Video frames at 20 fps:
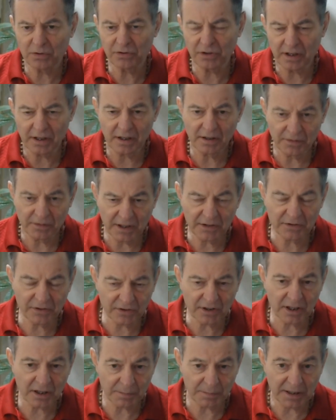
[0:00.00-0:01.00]
Are, it, this is
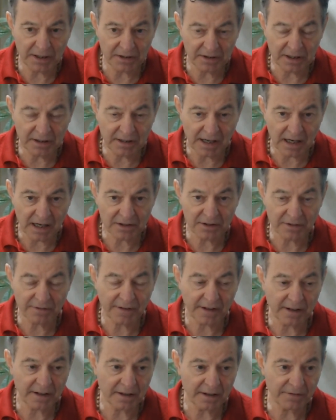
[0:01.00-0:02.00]
going to be a
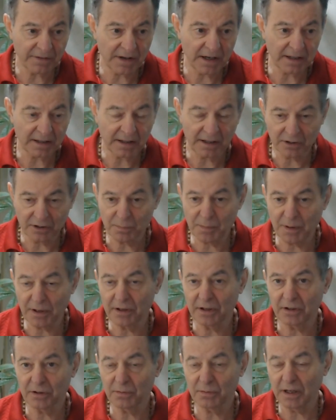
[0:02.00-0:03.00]
detoxifying
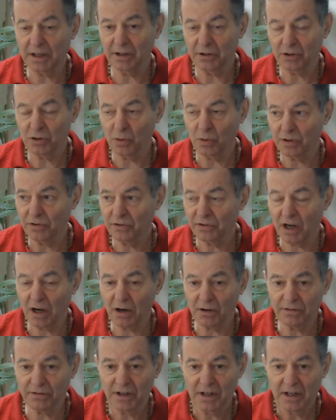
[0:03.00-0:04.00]
experience in and to
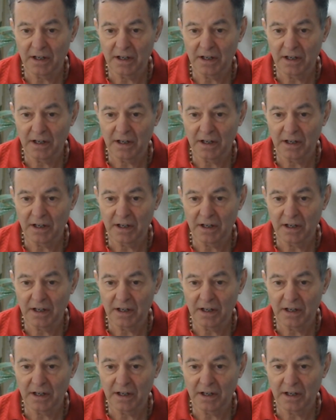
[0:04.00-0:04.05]
itself.